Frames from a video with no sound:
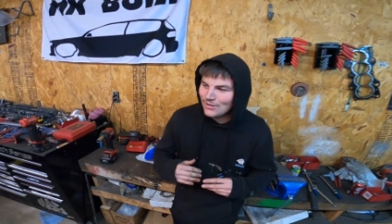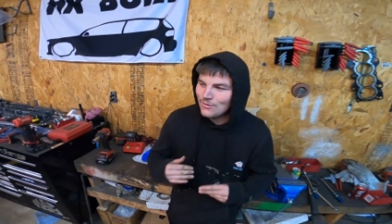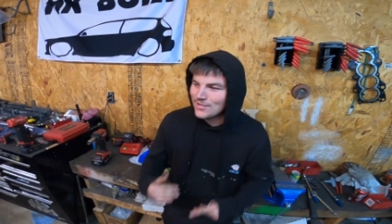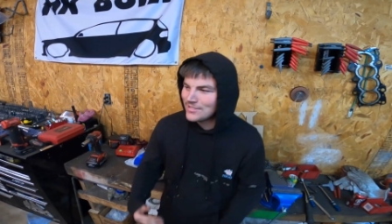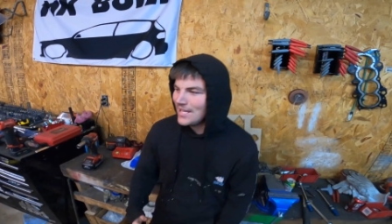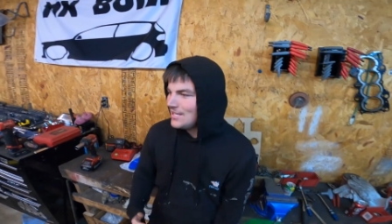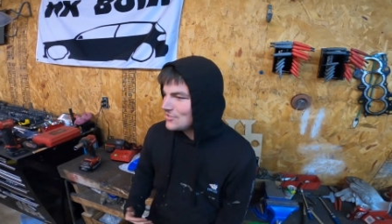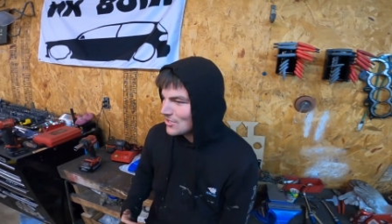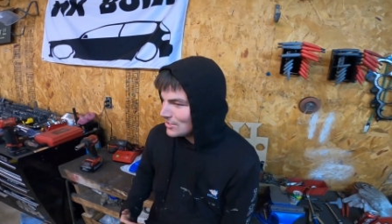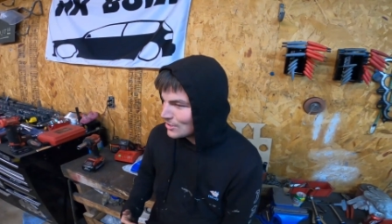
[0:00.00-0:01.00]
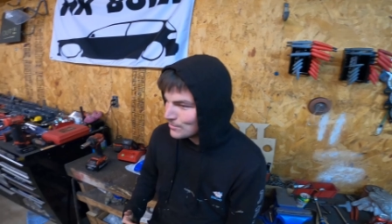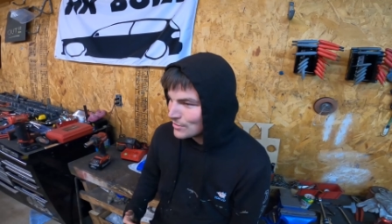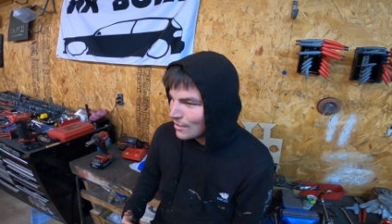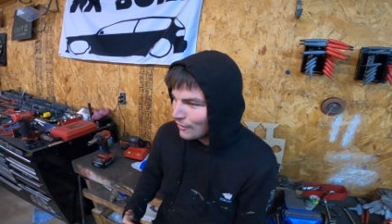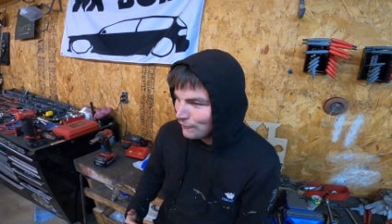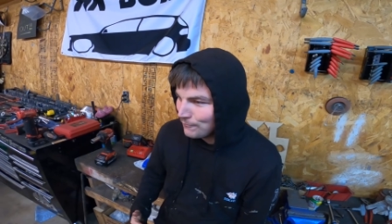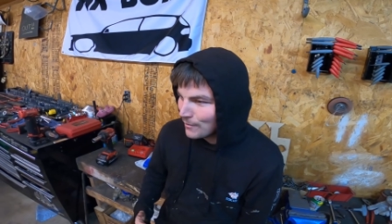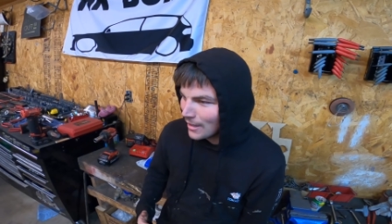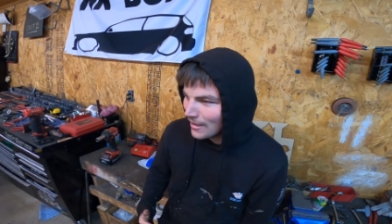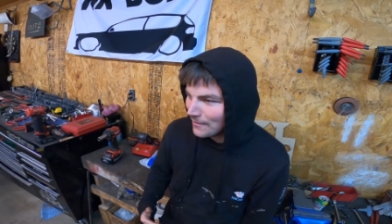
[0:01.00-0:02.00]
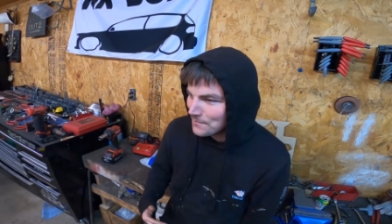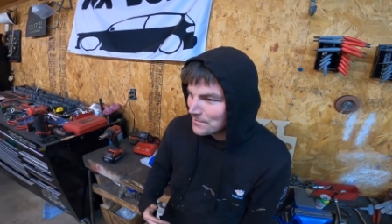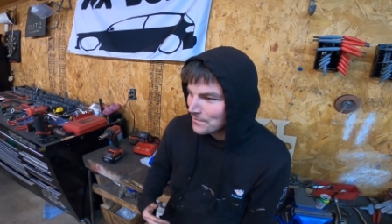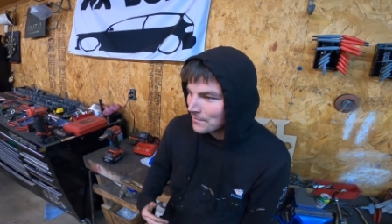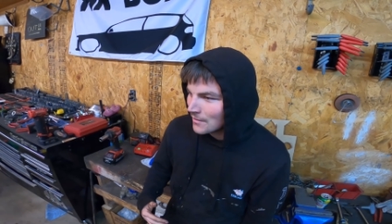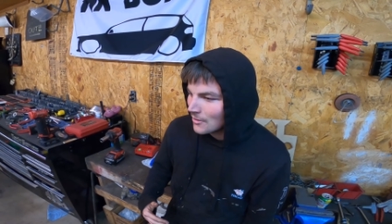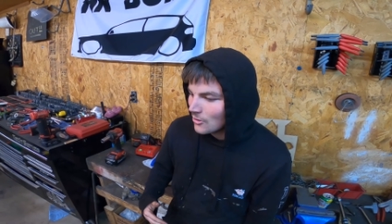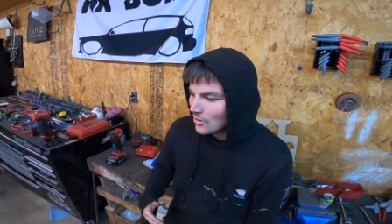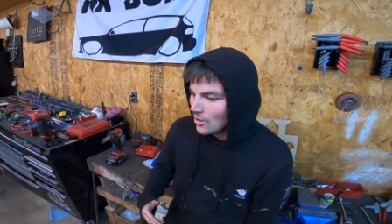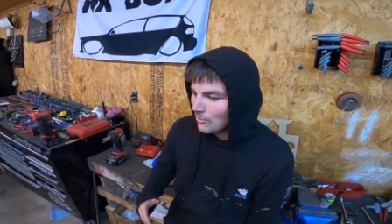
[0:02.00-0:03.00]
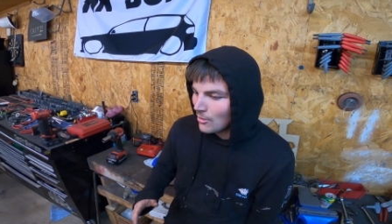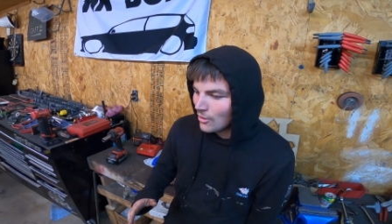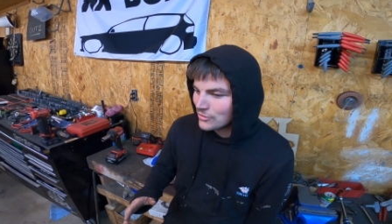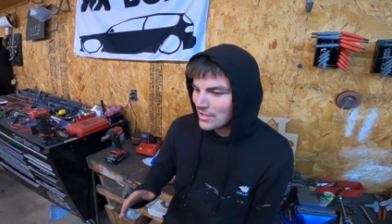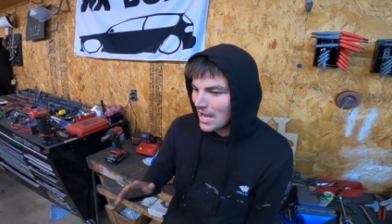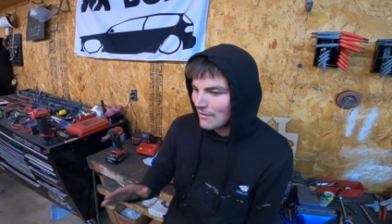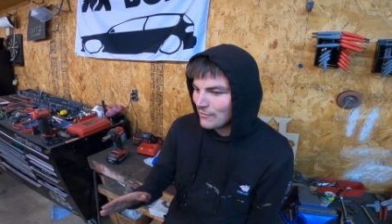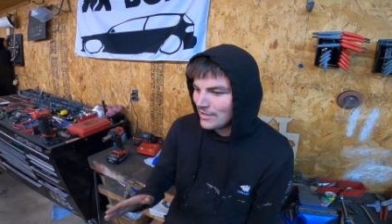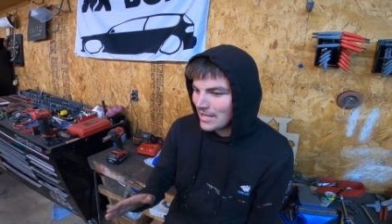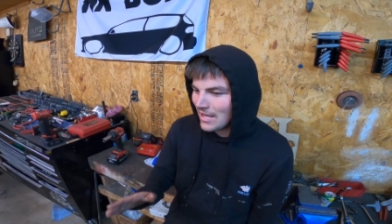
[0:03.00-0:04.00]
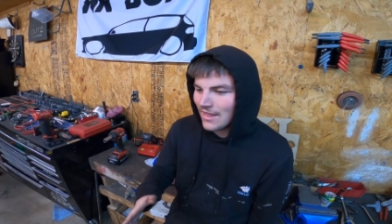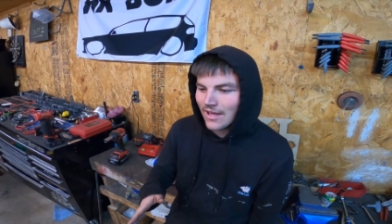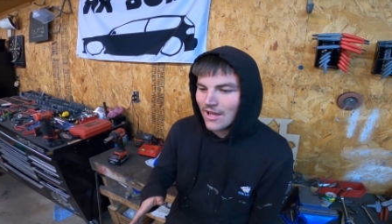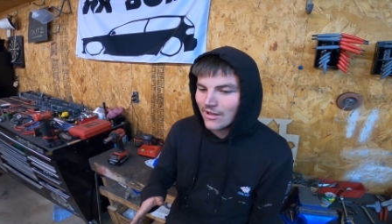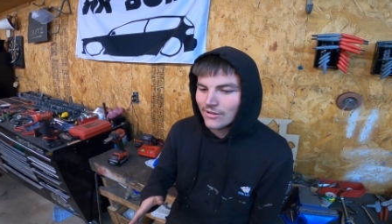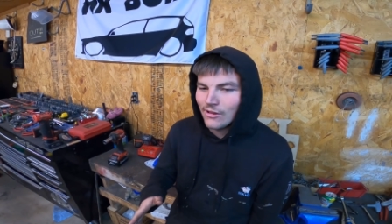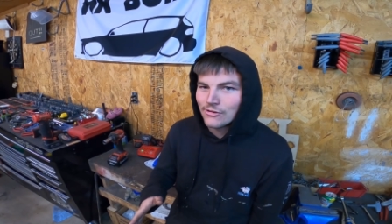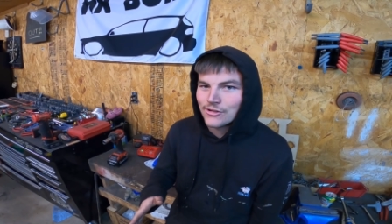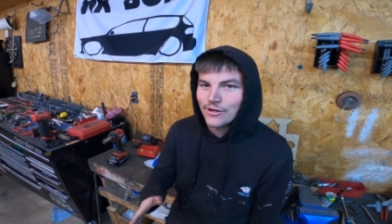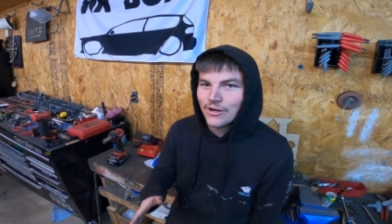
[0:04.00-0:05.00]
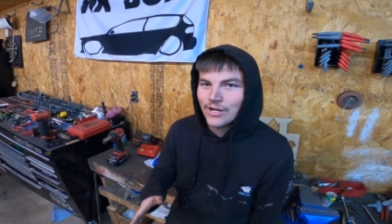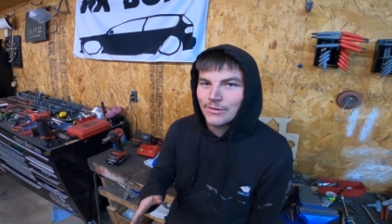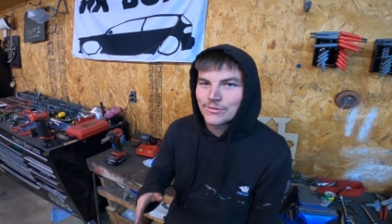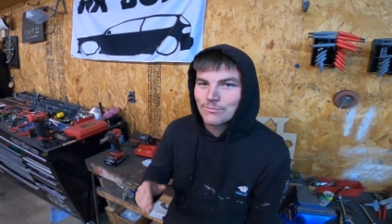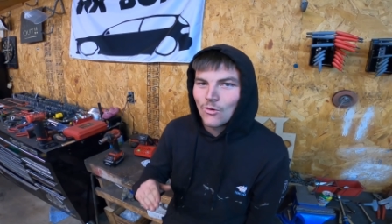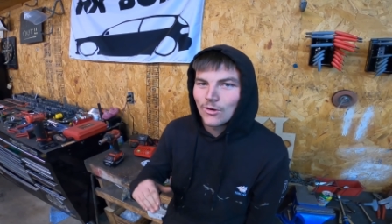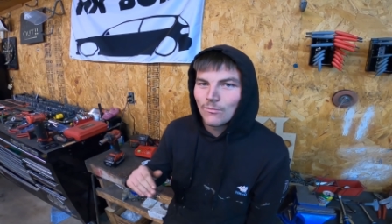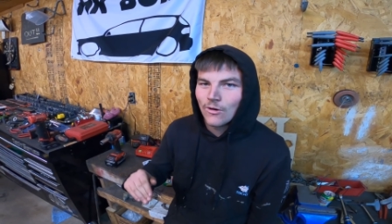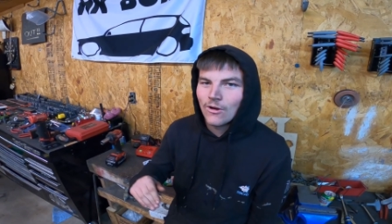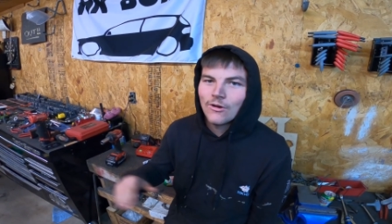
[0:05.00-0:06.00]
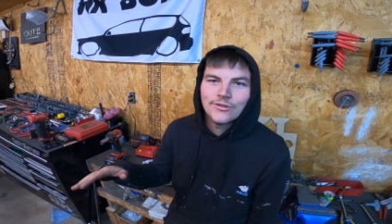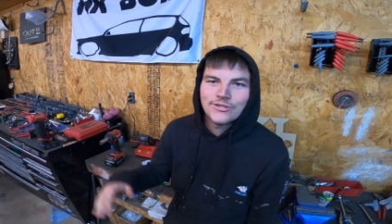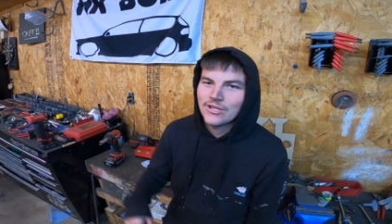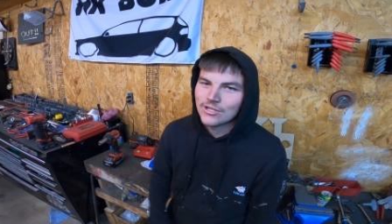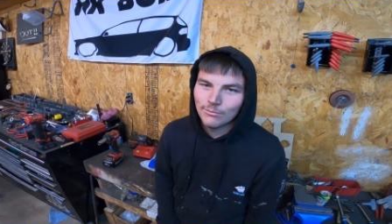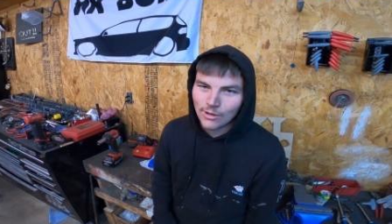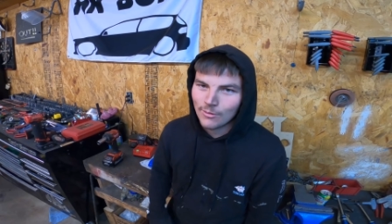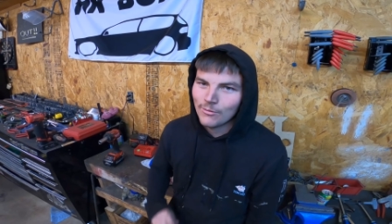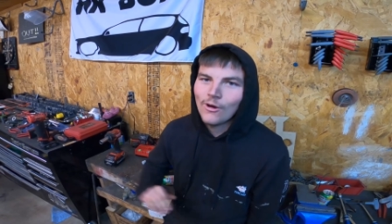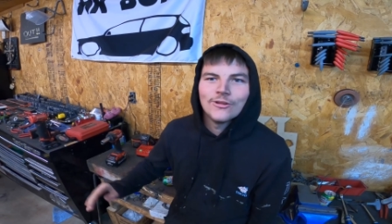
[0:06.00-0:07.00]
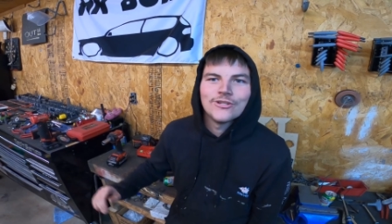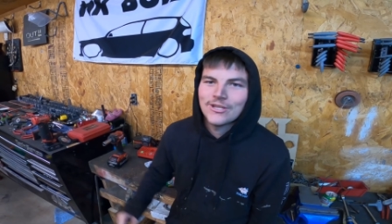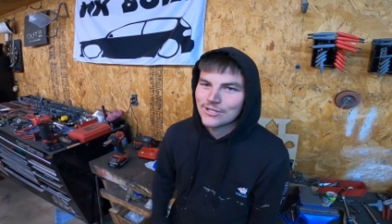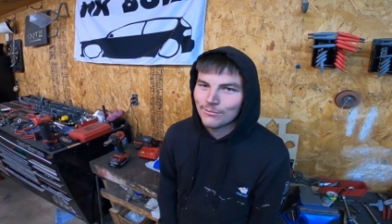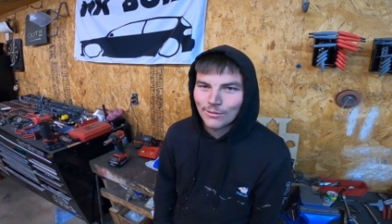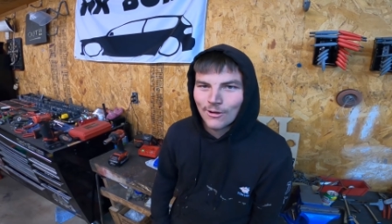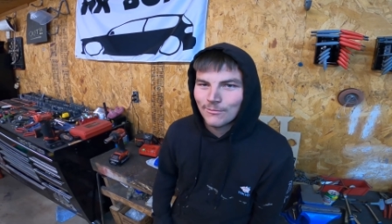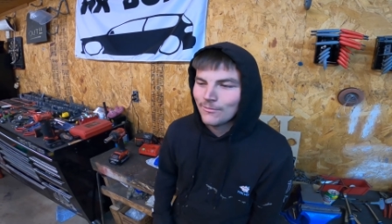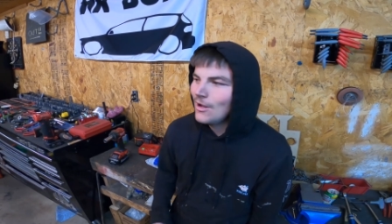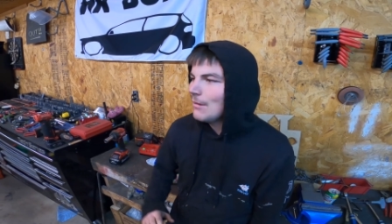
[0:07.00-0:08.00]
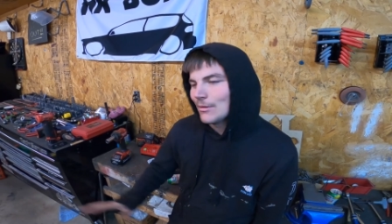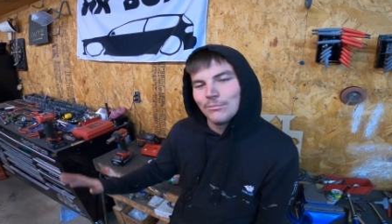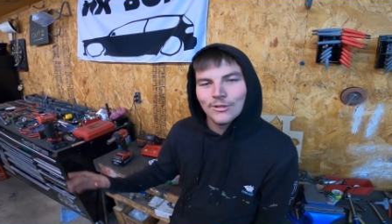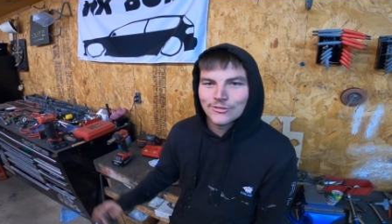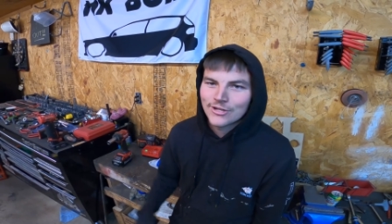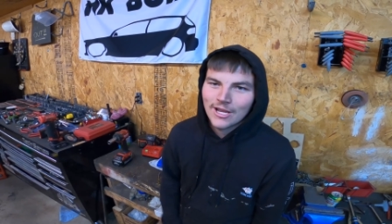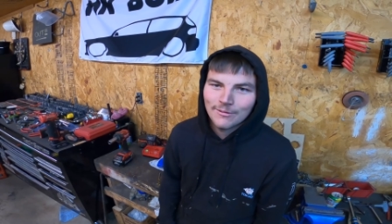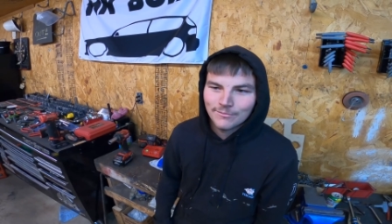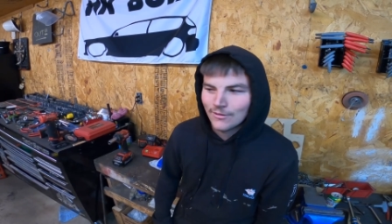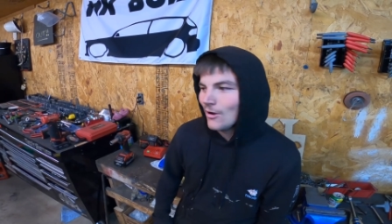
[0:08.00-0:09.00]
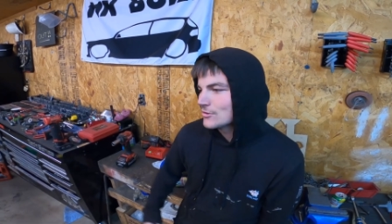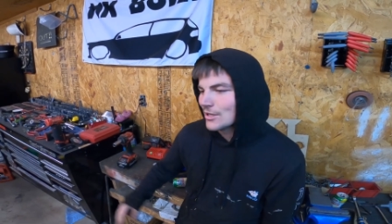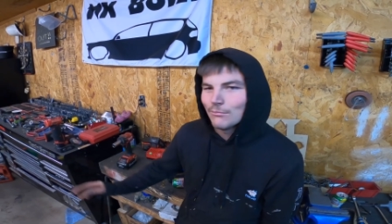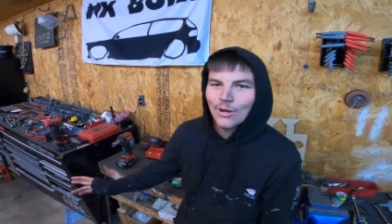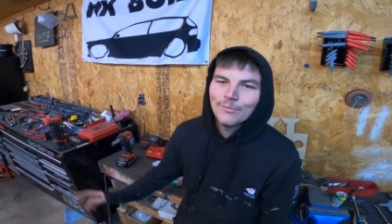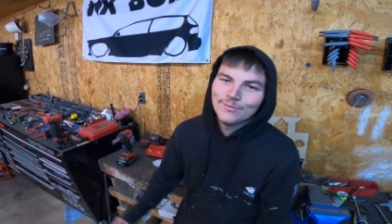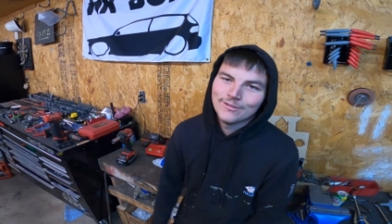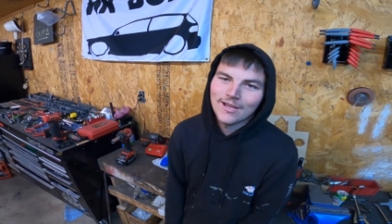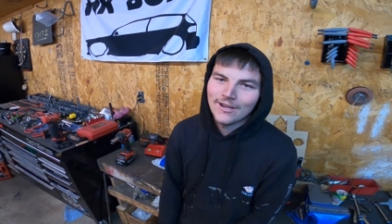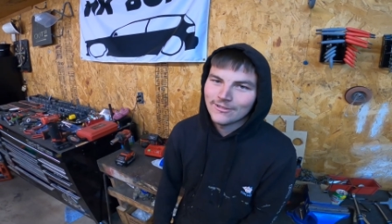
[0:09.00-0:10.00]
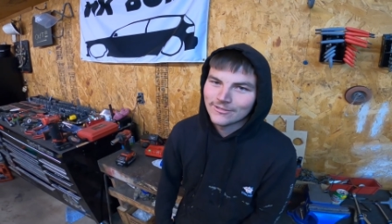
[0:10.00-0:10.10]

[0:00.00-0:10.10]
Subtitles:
don't want to say he jinxed himself, but almost every day that got closer, it was more and more, oh, the J's gonna blow up. Oh, the J's gonna blow up. I'm gonna blow the J up. Oh, it's gonna blow up on the dyno.